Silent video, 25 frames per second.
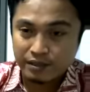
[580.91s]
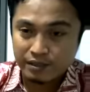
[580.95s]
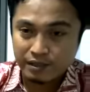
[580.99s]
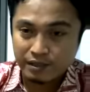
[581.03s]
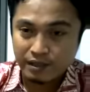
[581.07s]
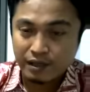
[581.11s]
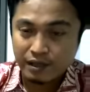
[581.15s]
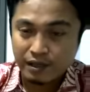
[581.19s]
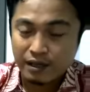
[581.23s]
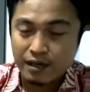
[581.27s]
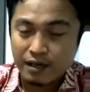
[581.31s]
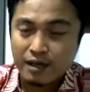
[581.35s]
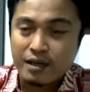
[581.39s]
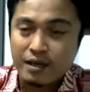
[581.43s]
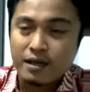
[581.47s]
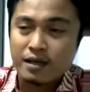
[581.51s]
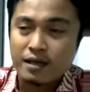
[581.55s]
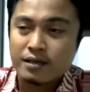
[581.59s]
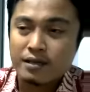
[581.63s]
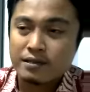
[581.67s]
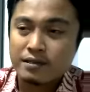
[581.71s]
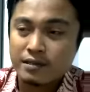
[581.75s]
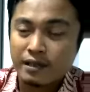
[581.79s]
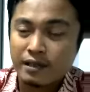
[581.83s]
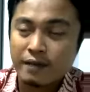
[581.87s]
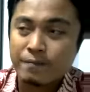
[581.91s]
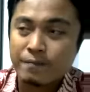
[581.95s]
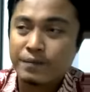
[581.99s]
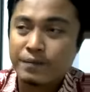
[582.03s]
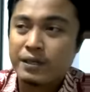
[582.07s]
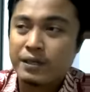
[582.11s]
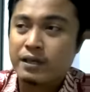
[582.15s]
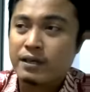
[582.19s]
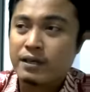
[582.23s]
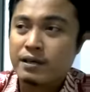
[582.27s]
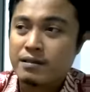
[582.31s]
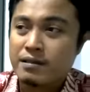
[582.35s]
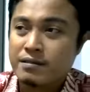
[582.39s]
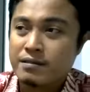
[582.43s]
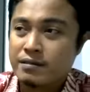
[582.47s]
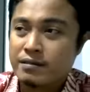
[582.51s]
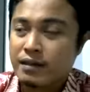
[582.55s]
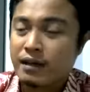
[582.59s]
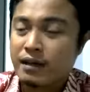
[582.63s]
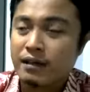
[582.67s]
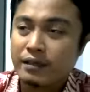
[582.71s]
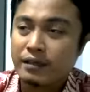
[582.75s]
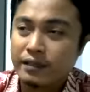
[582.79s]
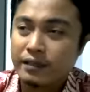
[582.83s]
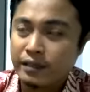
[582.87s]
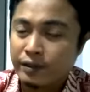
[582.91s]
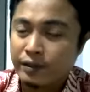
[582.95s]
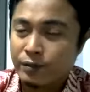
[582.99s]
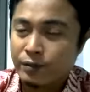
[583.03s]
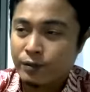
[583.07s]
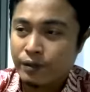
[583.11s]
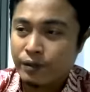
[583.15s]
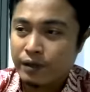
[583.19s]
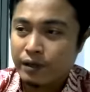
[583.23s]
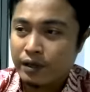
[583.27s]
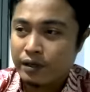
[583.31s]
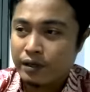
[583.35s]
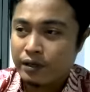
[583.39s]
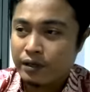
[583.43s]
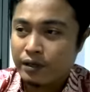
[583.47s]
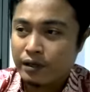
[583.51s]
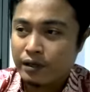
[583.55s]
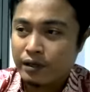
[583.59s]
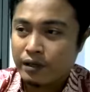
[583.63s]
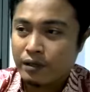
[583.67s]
Yeah, step here starting with